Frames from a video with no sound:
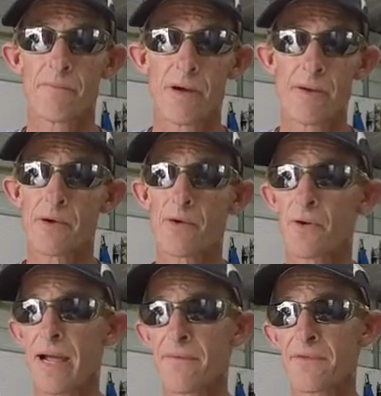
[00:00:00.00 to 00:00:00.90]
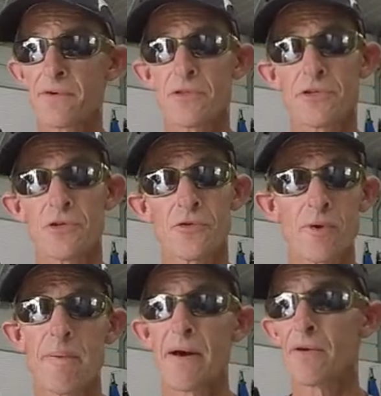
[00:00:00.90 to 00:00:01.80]
I'm not going after the
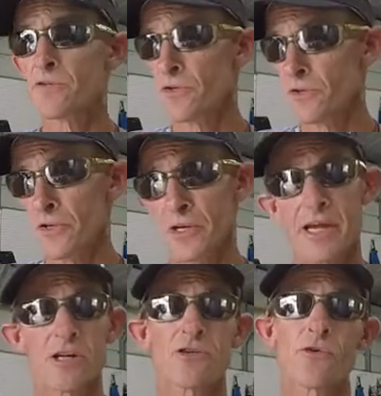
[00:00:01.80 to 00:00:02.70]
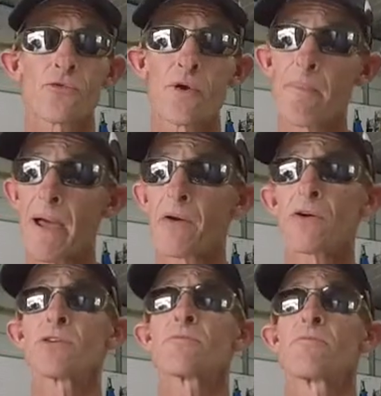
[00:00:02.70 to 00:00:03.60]
2-3 pounders. You're going to catch 2-3
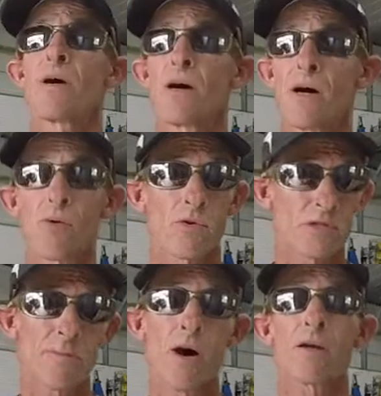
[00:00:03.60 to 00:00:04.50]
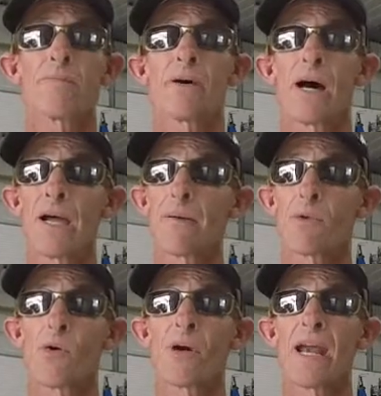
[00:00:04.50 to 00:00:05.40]
pounders or smaller, but I
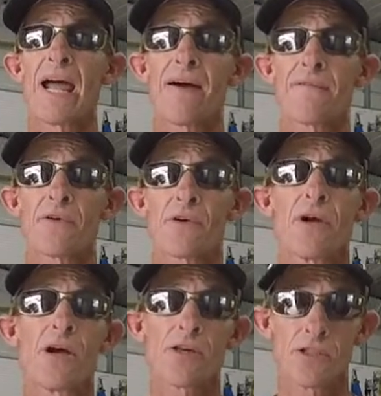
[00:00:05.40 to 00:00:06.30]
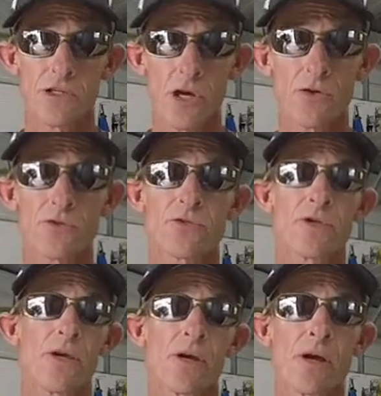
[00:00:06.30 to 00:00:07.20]
am going after the toads.
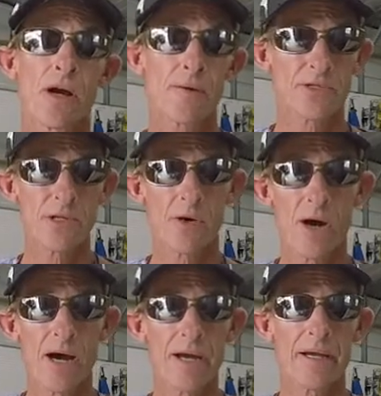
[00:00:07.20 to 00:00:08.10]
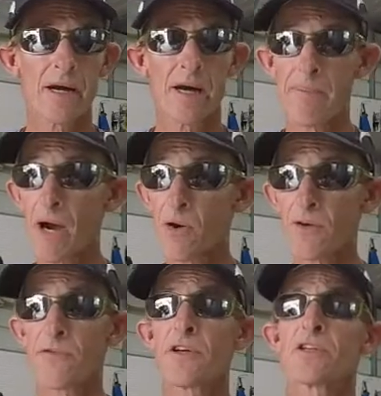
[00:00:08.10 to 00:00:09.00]
So I power
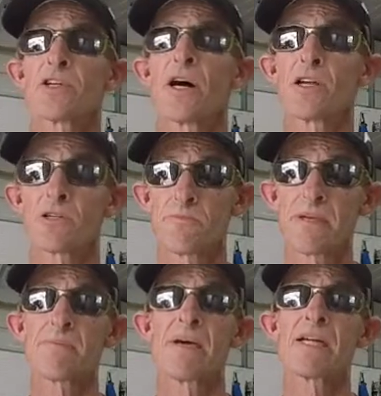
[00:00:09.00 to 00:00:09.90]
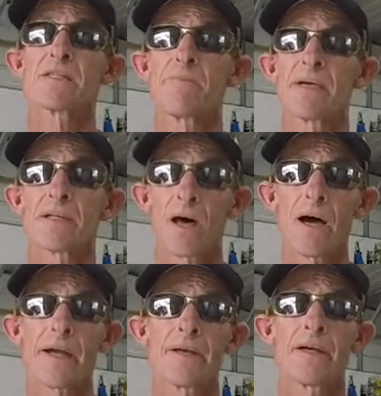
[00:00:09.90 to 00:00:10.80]
fish. I use big baits, big
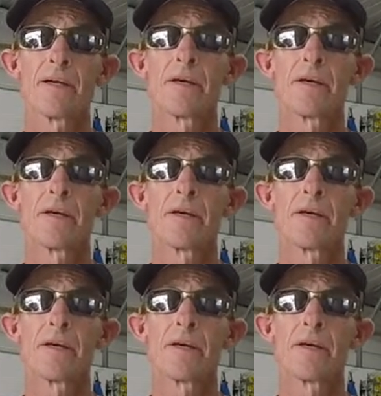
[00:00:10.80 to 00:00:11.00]
line.